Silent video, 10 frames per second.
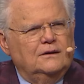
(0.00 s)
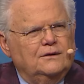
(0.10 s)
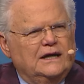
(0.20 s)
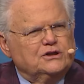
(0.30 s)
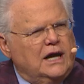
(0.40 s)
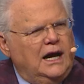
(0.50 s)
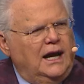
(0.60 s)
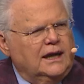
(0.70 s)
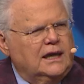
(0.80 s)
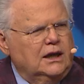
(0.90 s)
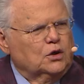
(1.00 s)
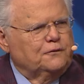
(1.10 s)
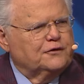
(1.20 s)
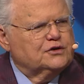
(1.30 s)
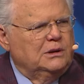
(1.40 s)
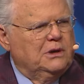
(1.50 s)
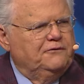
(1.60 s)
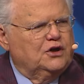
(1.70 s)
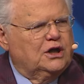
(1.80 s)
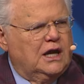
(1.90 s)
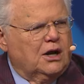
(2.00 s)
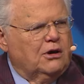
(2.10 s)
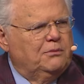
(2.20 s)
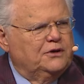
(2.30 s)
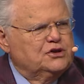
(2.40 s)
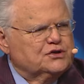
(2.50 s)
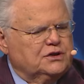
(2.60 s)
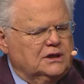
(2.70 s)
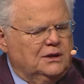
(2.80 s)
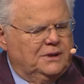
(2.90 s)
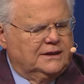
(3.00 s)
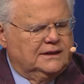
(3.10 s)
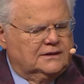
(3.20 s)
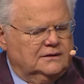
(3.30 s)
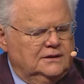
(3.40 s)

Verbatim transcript: That's a high heel for some of you to carry, but just think about it.